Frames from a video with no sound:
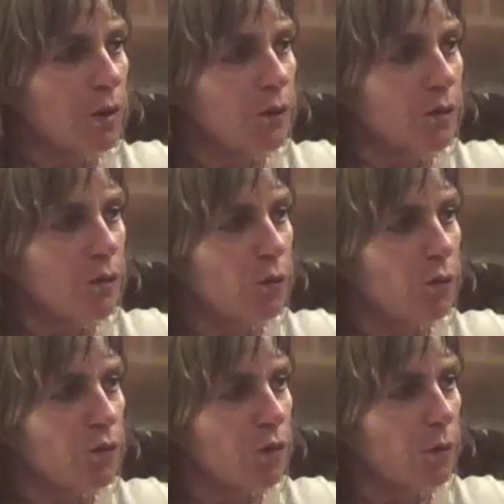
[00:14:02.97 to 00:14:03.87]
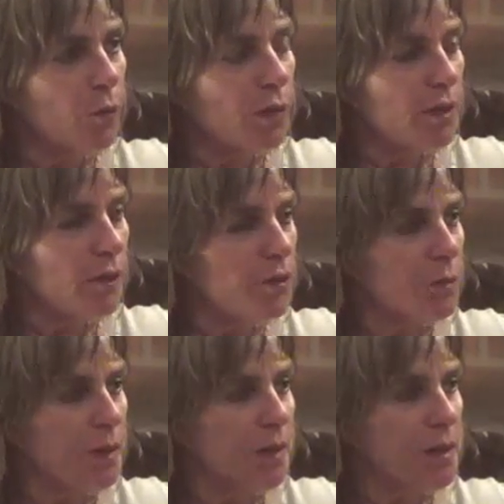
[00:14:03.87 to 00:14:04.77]
one of the top windows,
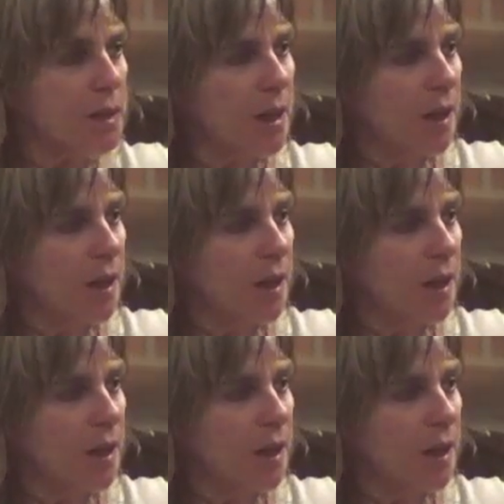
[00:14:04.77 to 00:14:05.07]
please?